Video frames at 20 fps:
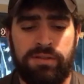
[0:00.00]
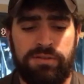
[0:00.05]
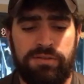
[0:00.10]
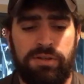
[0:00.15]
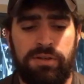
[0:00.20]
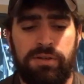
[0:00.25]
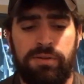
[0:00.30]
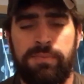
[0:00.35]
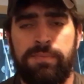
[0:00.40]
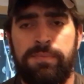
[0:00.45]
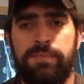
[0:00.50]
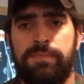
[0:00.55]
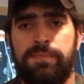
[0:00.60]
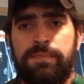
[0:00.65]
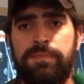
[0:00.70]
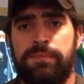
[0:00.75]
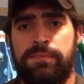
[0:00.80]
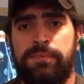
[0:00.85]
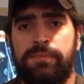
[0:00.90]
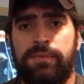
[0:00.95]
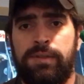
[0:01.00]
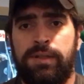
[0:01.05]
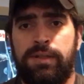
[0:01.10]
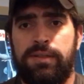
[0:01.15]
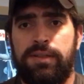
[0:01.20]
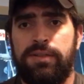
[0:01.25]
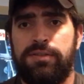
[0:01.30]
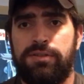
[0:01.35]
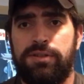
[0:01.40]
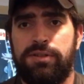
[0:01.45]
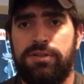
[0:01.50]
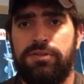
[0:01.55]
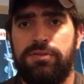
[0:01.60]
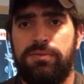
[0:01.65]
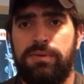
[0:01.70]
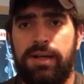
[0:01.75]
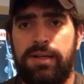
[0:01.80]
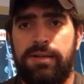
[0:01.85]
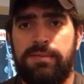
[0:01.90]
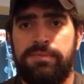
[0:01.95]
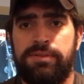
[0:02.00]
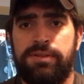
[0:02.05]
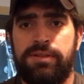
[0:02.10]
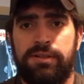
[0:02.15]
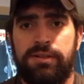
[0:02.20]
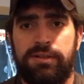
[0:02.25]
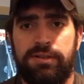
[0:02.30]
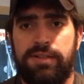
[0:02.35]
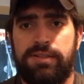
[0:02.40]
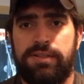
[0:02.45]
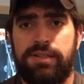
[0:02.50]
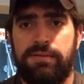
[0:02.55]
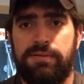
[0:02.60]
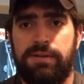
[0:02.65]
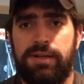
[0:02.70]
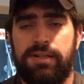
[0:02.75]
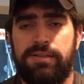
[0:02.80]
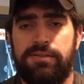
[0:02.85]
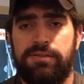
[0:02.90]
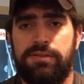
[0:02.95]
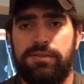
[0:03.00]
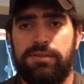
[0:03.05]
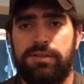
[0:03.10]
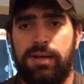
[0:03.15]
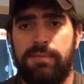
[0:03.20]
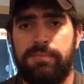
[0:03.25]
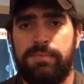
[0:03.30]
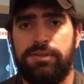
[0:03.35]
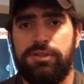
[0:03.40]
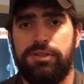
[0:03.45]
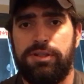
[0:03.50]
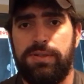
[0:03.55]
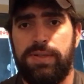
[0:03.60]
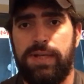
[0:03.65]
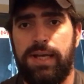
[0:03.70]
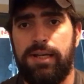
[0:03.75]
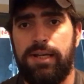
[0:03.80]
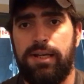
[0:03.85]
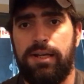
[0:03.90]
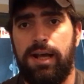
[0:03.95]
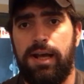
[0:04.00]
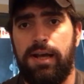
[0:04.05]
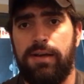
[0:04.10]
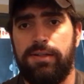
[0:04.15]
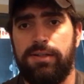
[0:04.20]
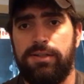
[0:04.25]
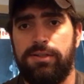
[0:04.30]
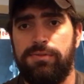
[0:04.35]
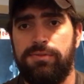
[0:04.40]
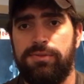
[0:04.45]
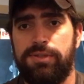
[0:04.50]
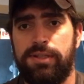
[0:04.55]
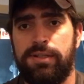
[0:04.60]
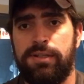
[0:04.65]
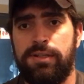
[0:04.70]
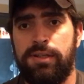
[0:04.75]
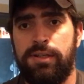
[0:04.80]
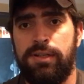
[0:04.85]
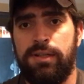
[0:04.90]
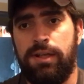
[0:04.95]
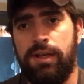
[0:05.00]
So these are the two items. Let's get right into it. I'm going to show you how to use it